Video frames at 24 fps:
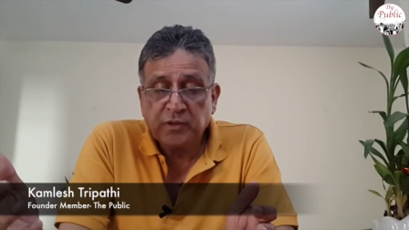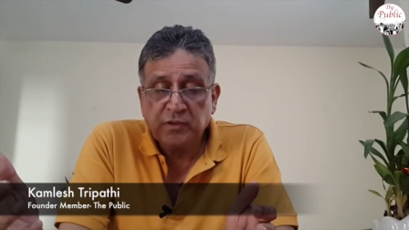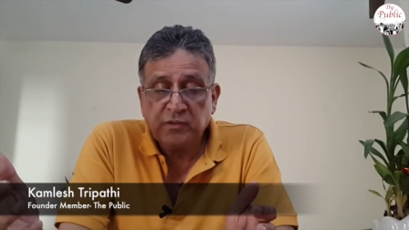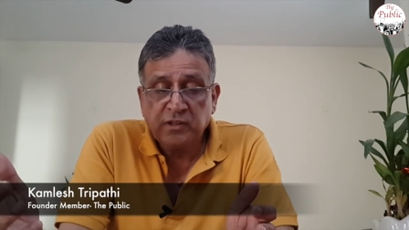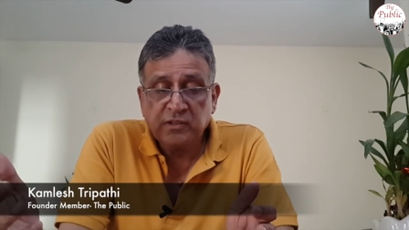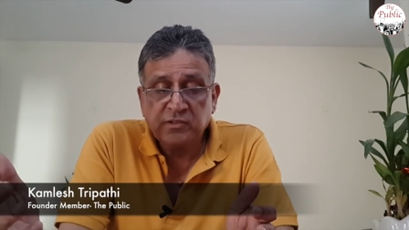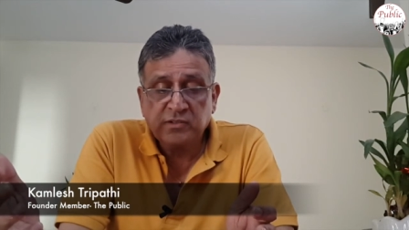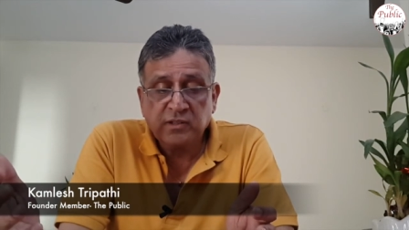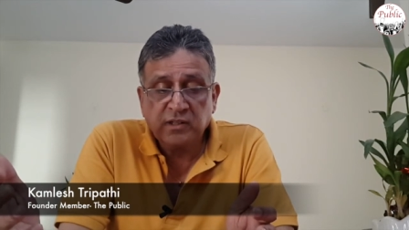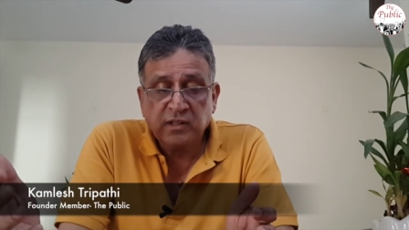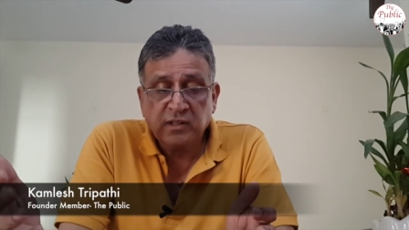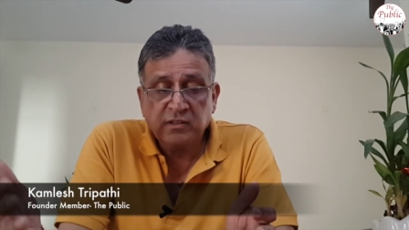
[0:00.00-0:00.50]

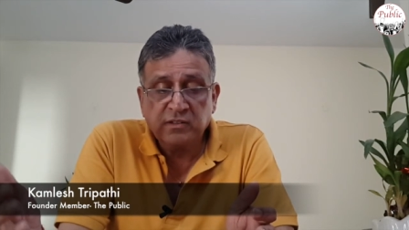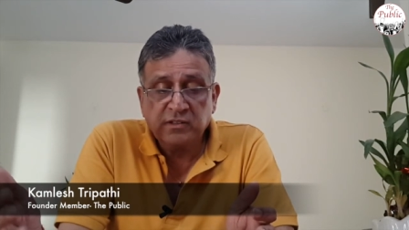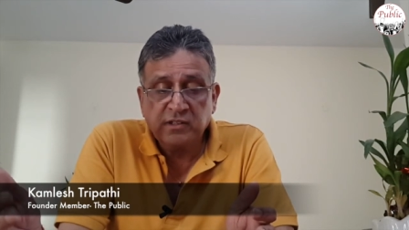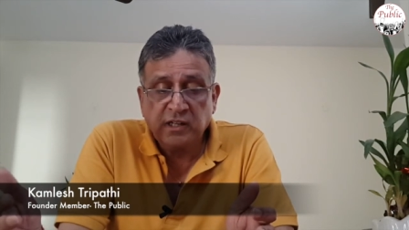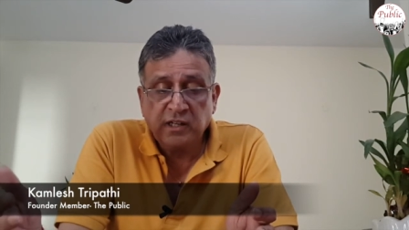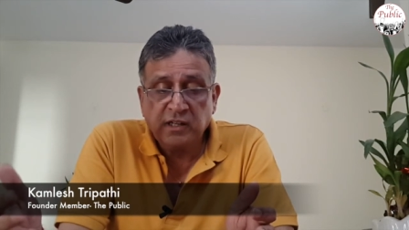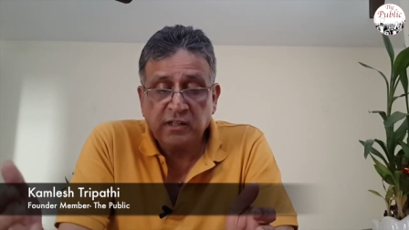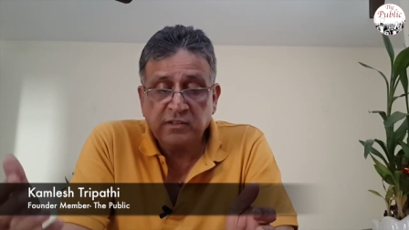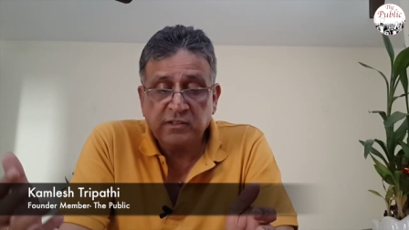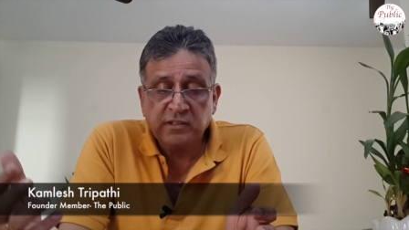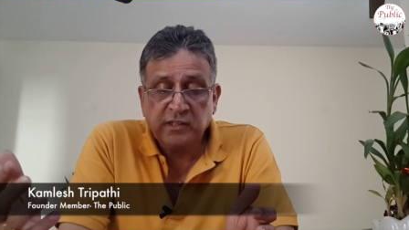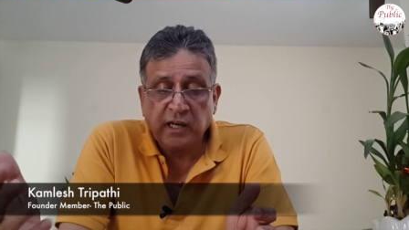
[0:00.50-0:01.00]

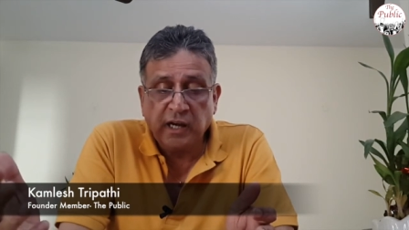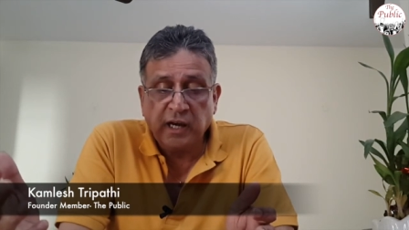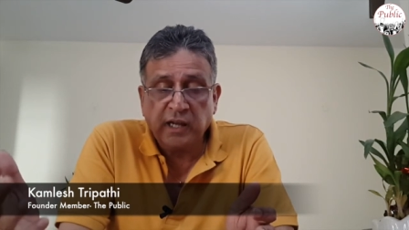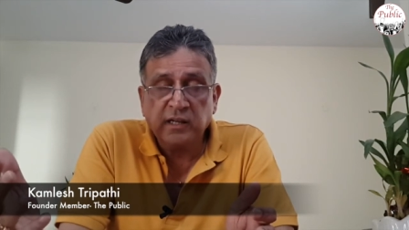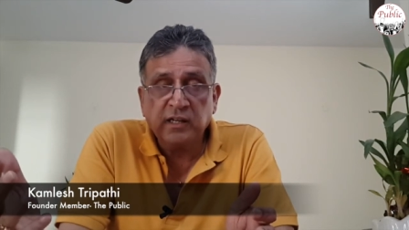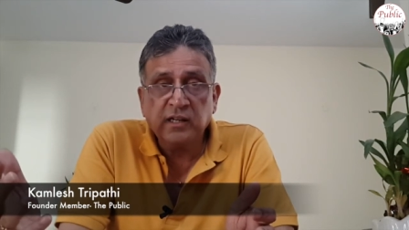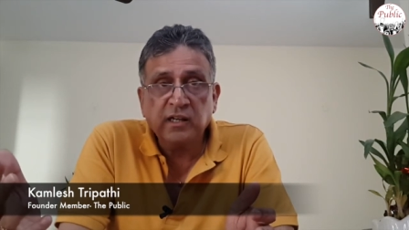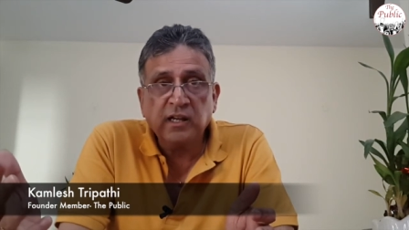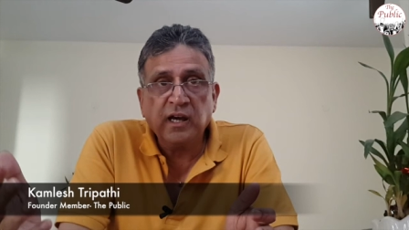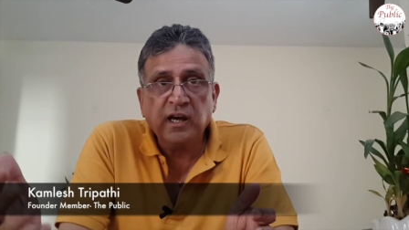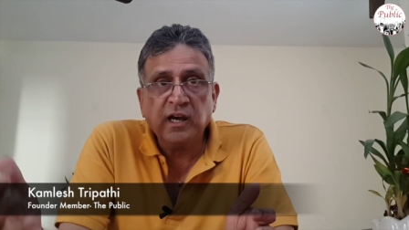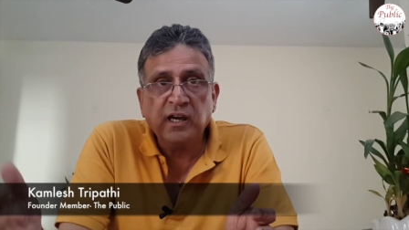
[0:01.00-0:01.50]
discontent,
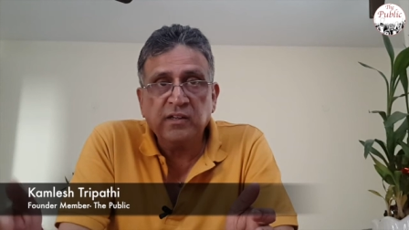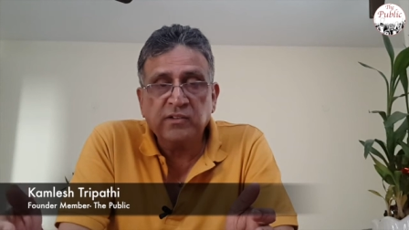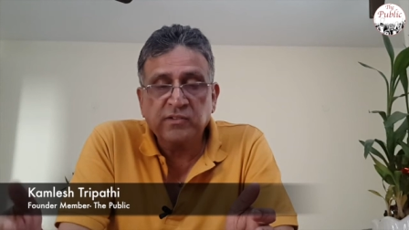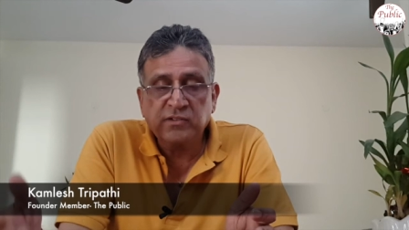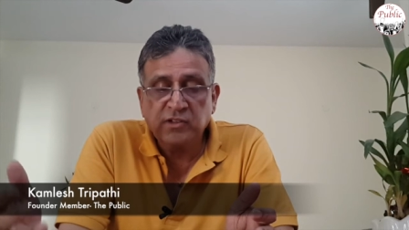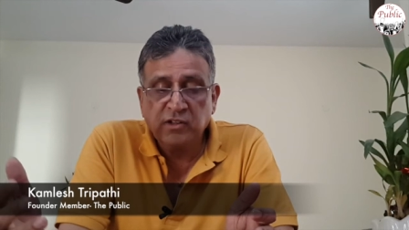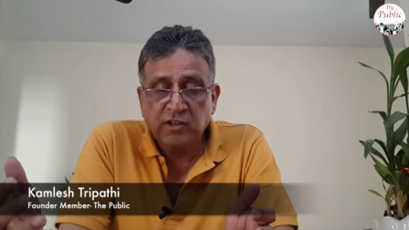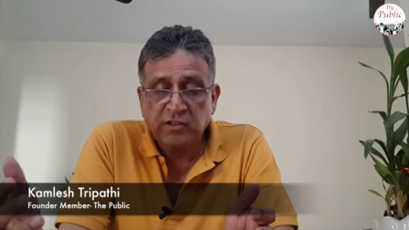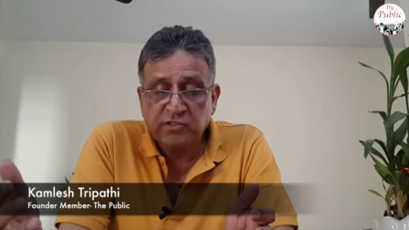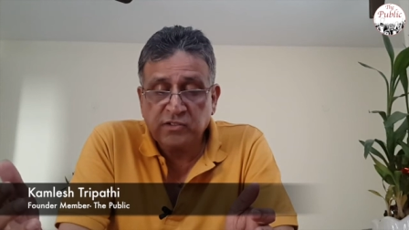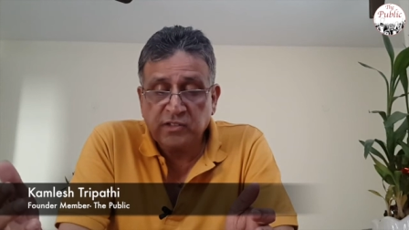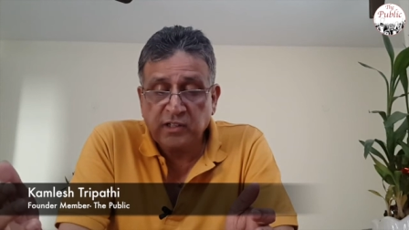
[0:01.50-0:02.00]

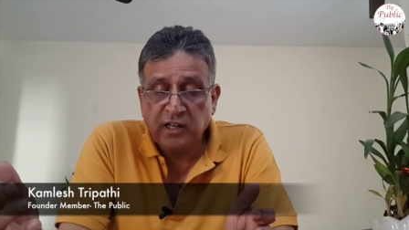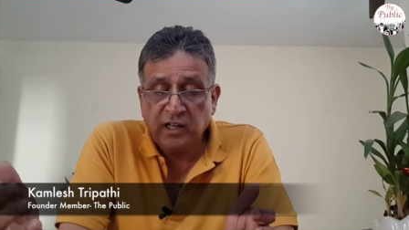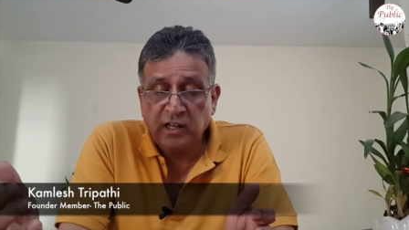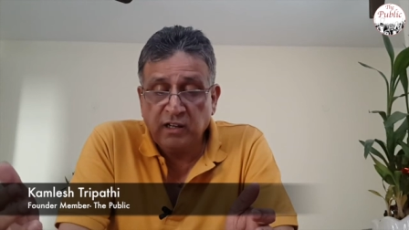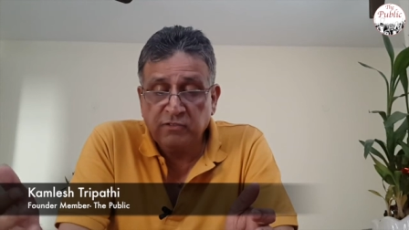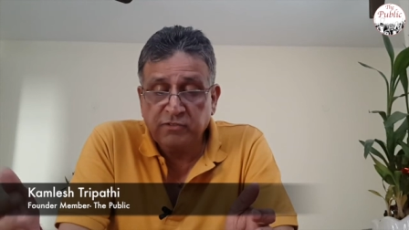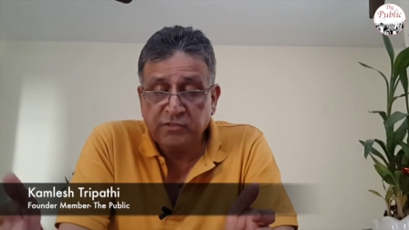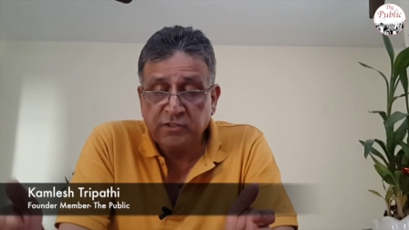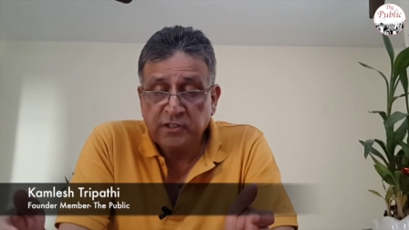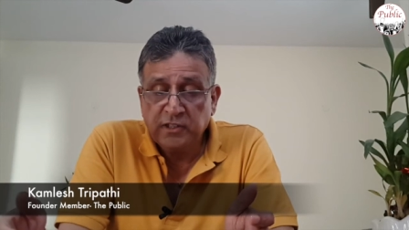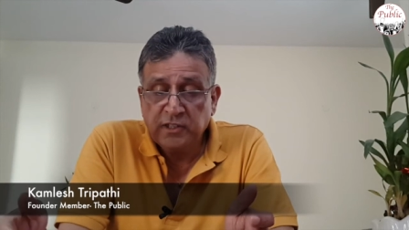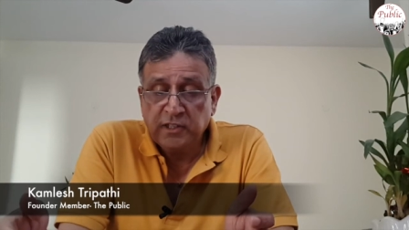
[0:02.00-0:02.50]
analyze
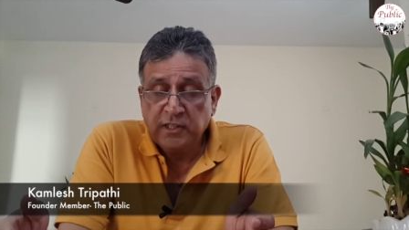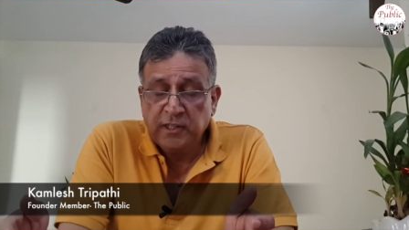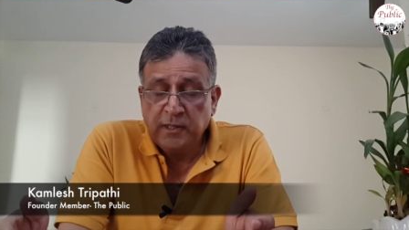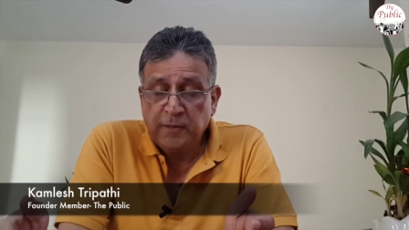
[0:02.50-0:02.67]
yourself,